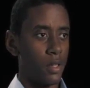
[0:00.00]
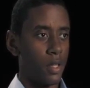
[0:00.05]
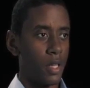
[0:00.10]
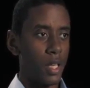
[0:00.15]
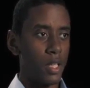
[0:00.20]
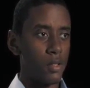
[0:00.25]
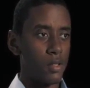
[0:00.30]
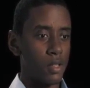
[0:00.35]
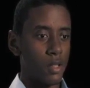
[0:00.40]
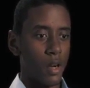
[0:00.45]

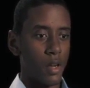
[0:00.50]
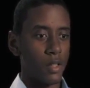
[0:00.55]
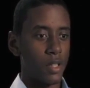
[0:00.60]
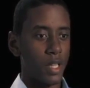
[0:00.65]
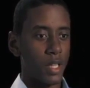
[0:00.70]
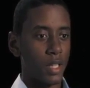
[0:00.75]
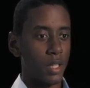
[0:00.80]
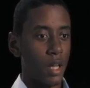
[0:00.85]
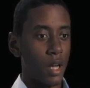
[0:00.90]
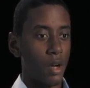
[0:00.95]
then you start
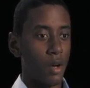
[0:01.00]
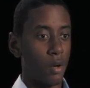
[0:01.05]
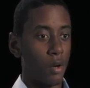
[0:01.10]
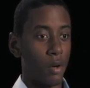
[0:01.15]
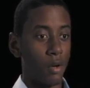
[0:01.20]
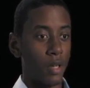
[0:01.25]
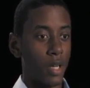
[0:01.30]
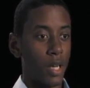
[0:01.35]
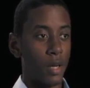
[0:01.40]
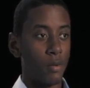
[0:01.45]
thinking, oh,
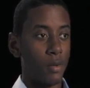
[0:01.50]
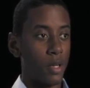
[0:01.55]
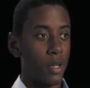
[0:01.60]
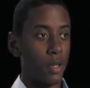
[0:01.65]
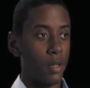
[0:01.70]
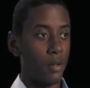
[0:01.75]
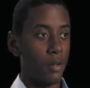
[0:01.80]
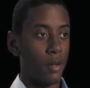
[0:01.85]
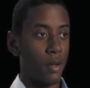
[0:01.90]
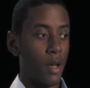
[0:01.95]
okay,
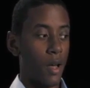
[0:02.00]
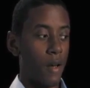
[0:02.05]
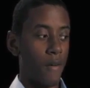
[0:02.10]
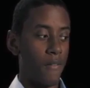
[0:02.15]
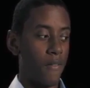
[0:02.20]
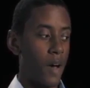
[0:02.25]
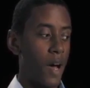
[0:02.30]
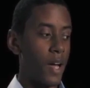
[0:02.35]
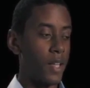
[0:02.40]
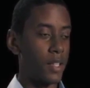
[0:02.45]
well,
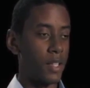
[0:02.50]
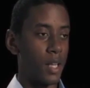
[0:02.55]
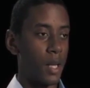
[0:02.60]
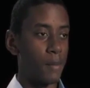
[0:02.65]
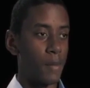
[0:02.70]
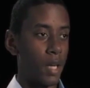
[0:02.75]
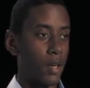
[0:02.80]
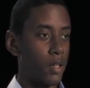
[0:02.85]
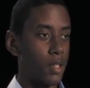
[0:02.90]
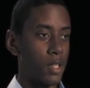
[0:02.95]
fine, then
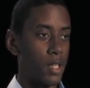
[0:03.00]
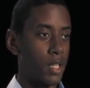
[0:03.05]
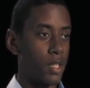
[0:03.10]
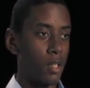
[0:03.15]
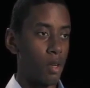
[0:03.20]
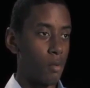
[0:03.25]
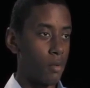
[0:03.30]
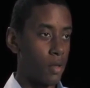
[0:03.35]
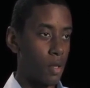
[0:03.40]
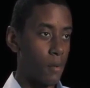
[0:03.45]
I'm not going to get
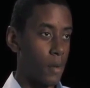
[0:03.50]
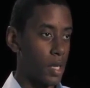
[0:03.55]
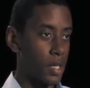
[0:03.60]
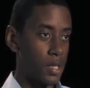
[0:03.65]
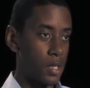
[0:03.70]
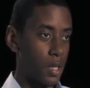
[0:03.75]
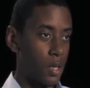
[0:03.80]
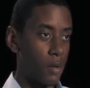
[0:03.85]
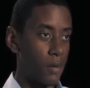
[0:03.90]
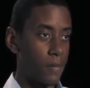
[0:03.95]

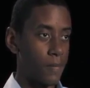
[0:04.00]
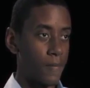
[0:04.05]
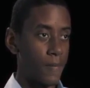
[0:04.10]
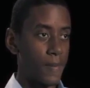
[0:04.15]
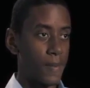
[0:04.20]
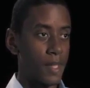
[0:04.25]
nobody's help.